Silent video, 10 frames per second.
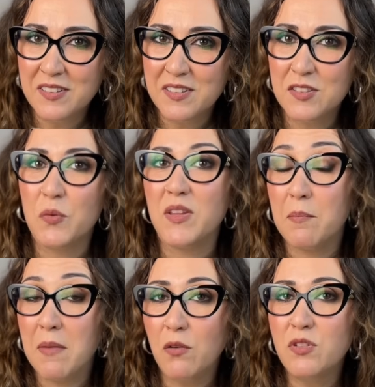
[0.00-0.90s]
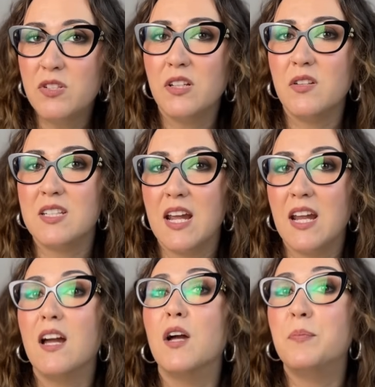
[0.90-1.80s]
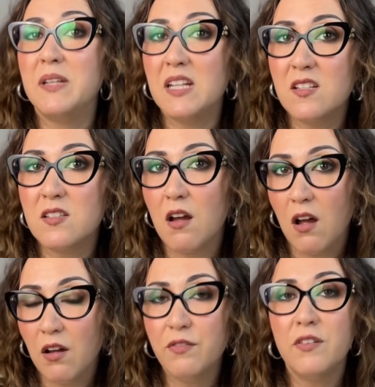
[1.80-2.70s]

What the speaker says: so the amount, you say a piece of,